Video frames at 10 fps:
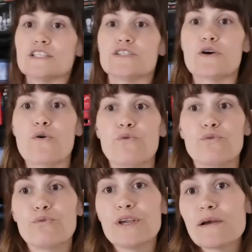So
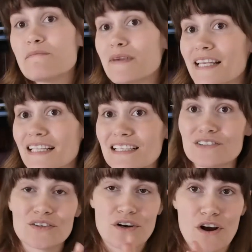we immediately
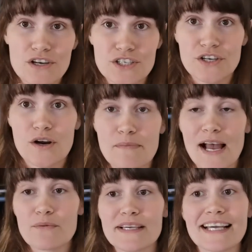start arching our
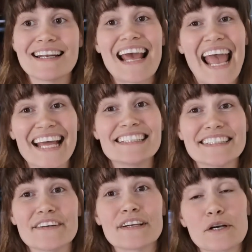back. We get an
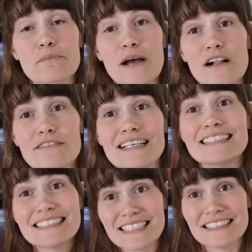anterior pelvic
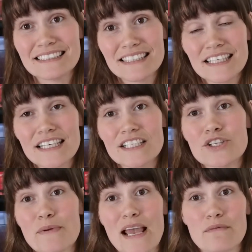tilt
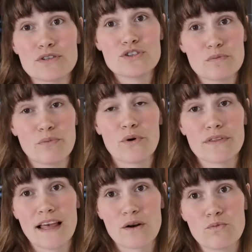to be able to
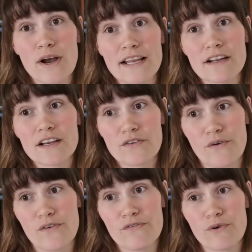support that weight
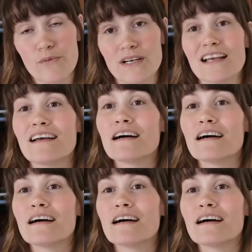going forward.